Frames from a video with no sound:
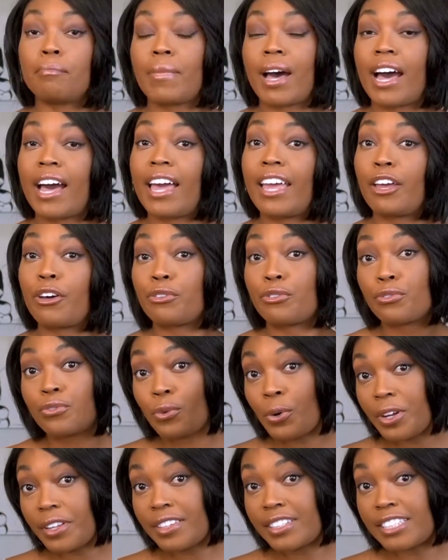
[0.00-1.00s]
My
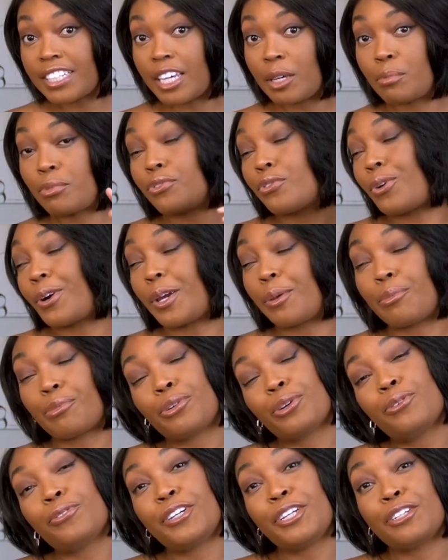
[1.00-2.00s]
fourth tip for
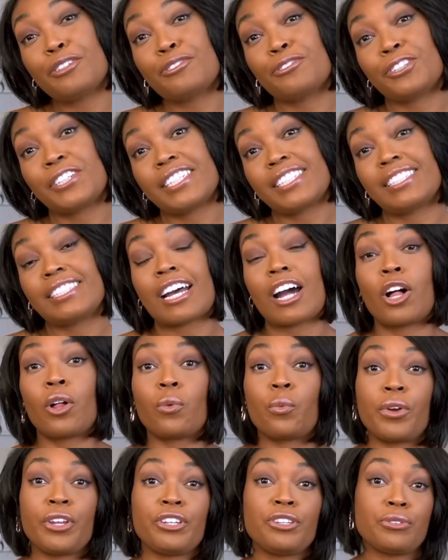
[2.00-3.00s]
improving your
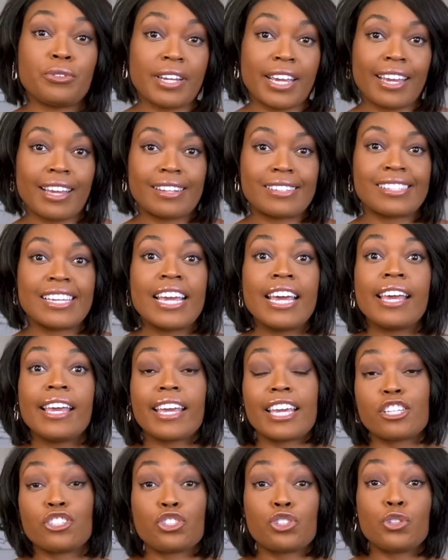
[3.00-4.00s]
freestyle when you dance
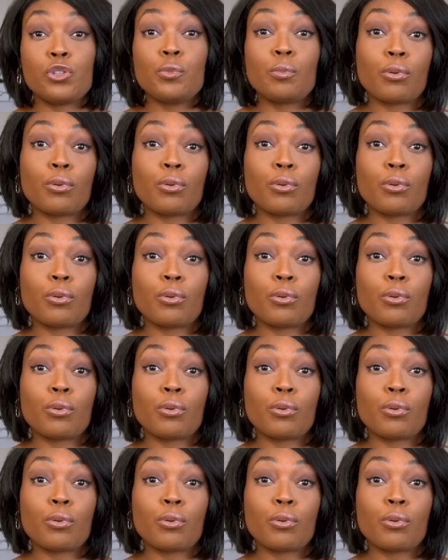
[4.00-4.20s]
is to